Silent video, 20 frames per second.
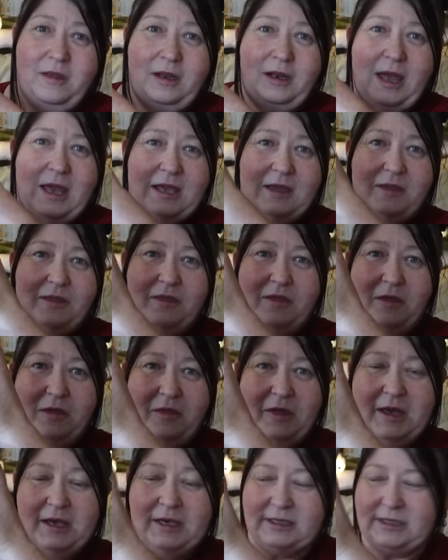like the
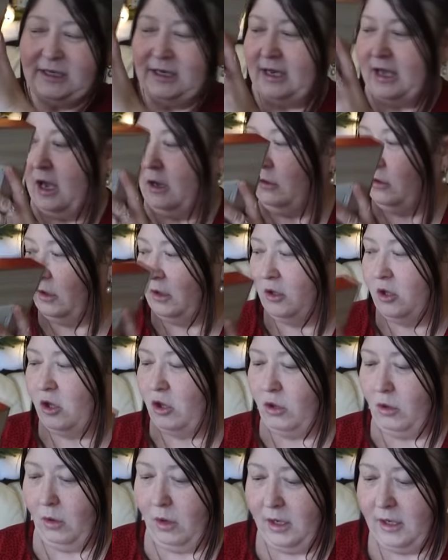things in here. I'm going to
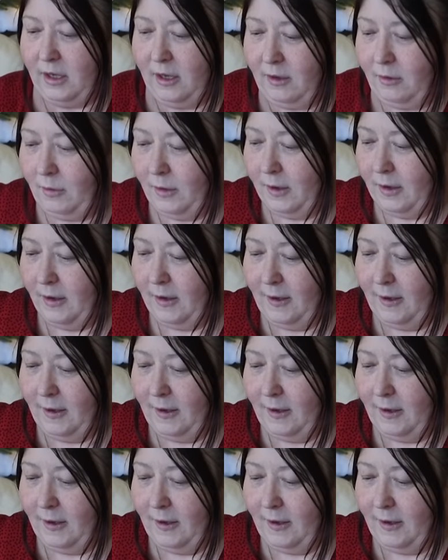show you.